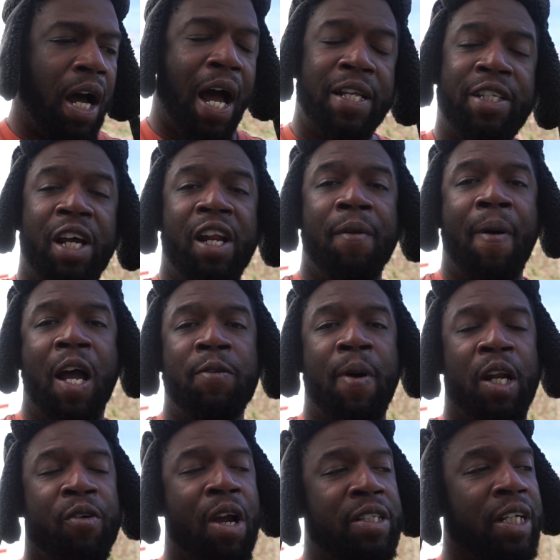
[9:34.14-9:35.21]
I tell anybody, it's
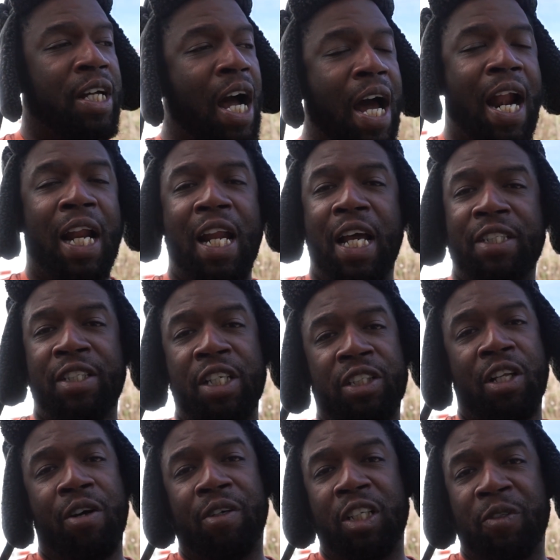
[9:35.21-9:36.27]
by the grace of God, I lasted this
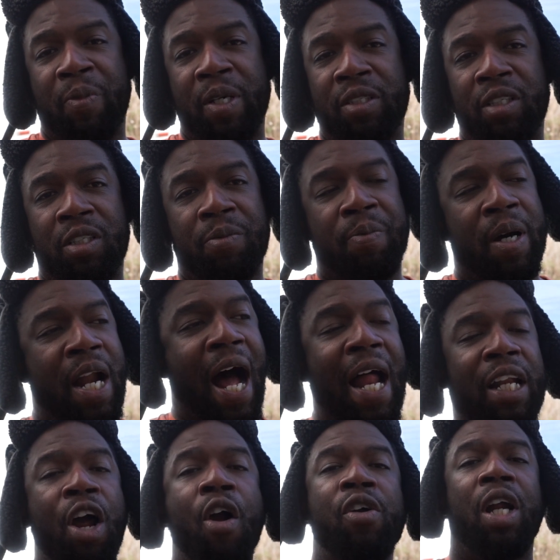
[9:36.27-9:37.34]
long in this business. But I
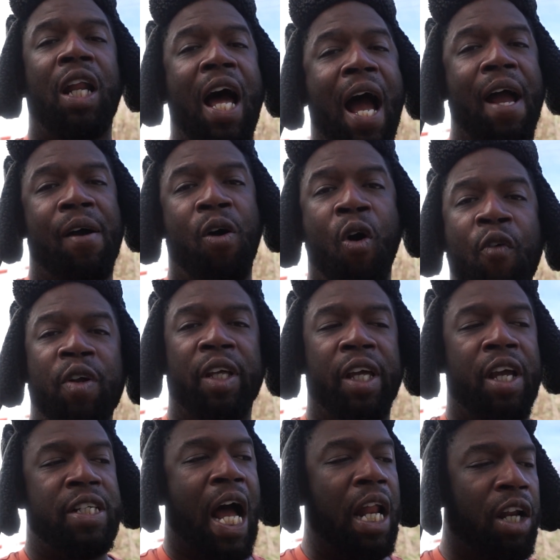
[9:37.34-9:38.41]
learned a lot over the
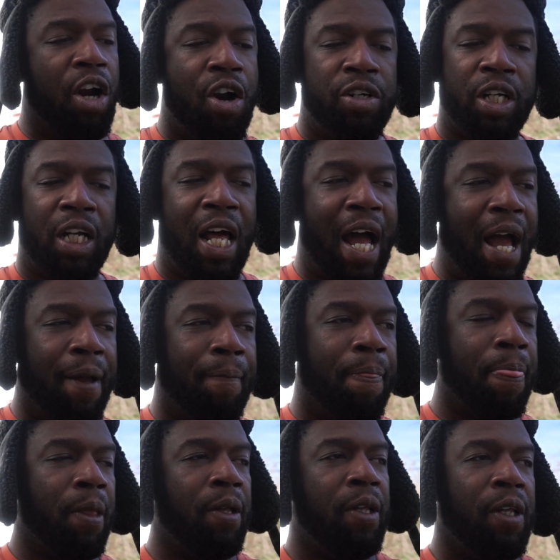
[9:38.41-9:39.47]
years. I learned a lot.
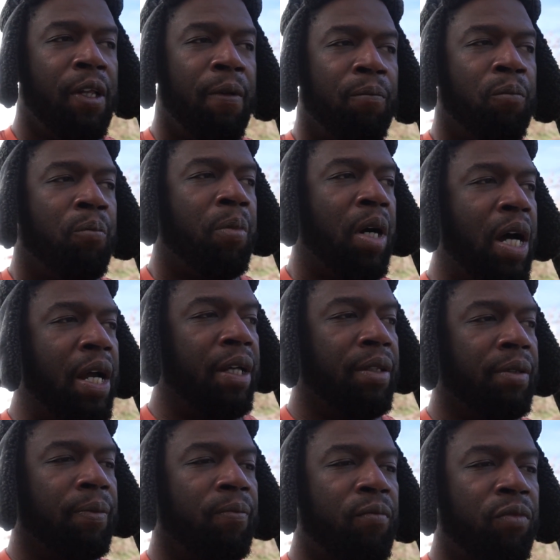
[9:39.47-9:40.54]
But
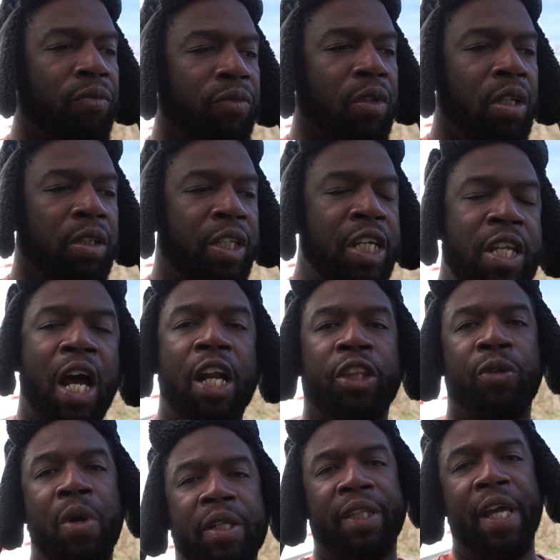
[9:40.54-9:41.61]
these are the
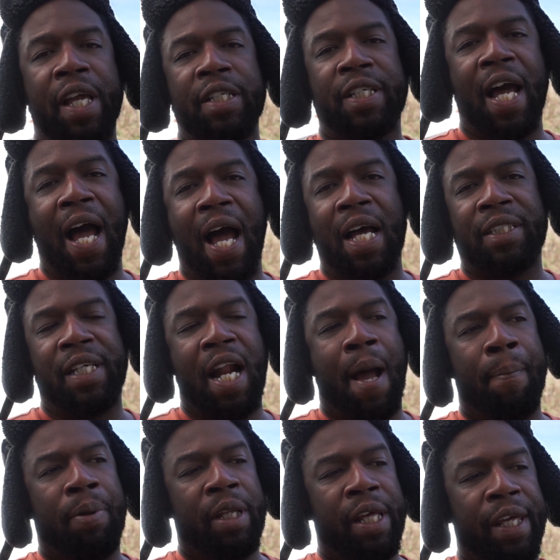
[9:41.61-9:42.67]
three things, guys, that
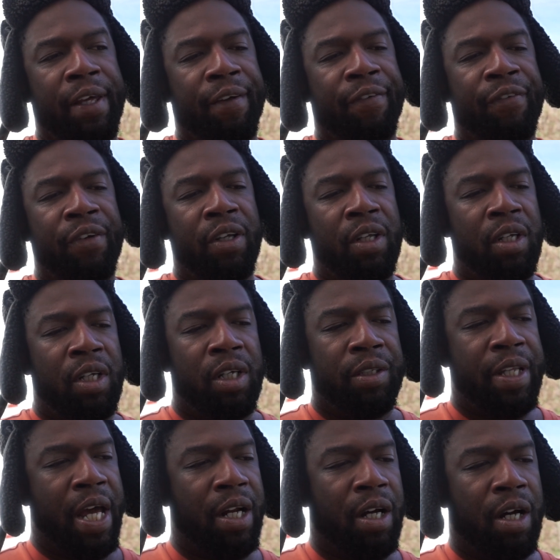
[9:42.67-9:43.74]
I believe
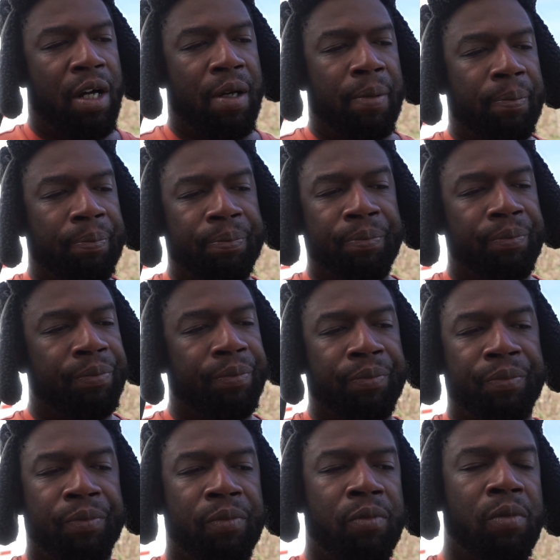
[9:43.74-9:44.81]
that um,
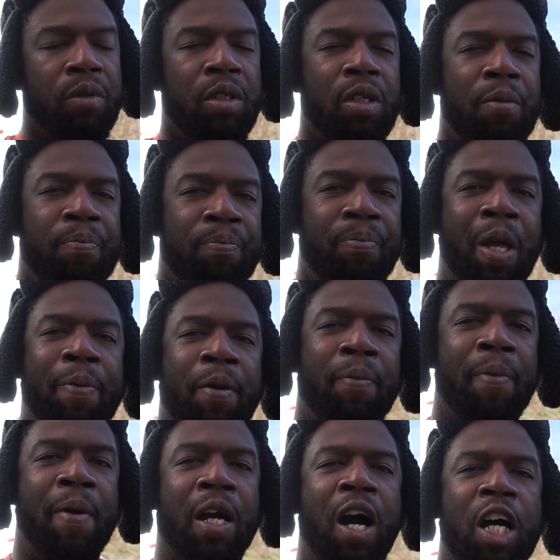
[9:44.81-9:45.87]
make
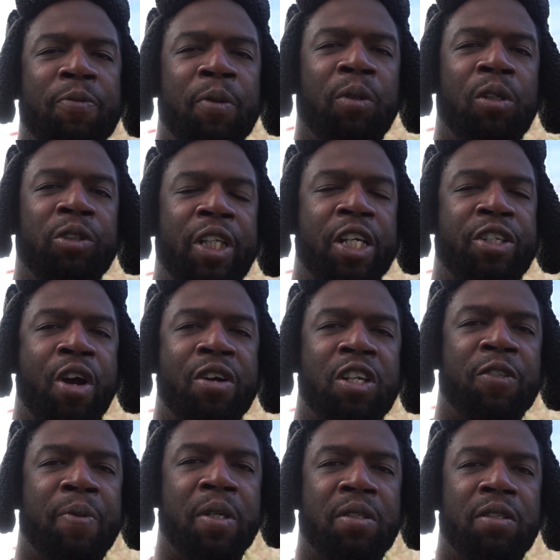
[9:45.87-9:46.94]
people, may cause people lose their shirt in
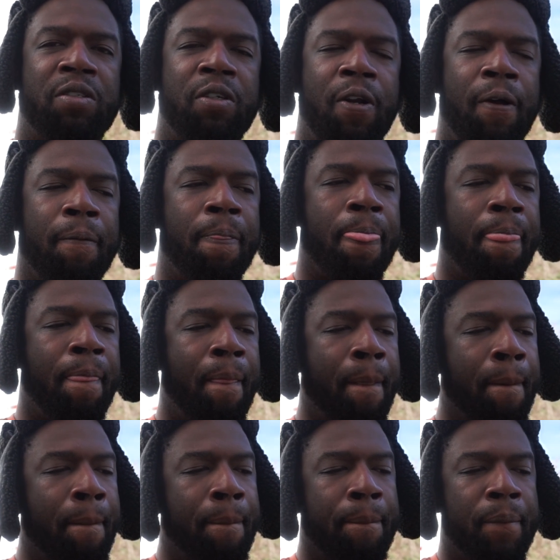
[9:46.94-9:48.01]
this business, you know?
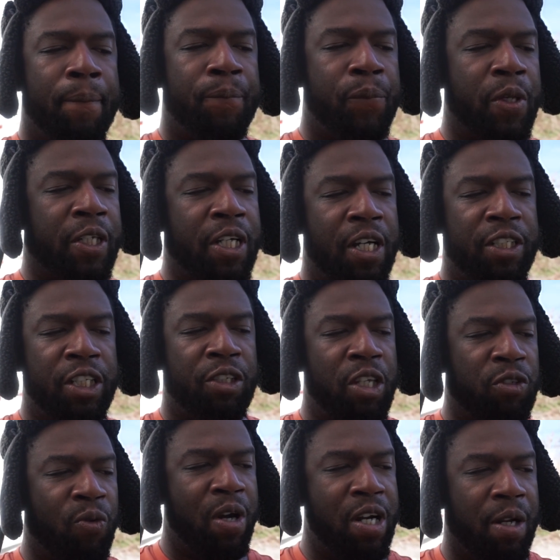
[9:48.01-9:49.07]
Because it's,
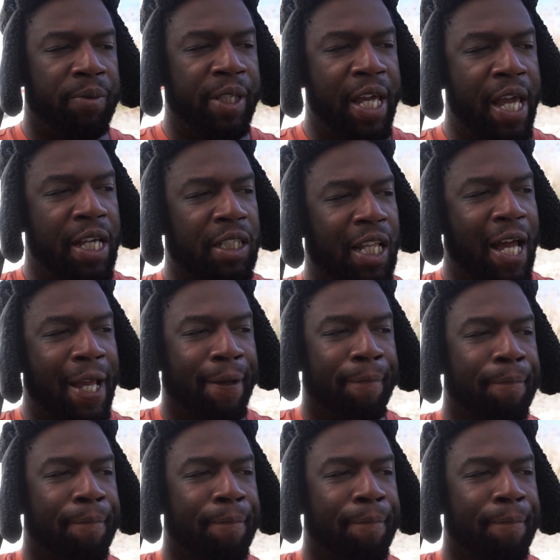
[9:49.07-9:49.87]
it's one of them things like,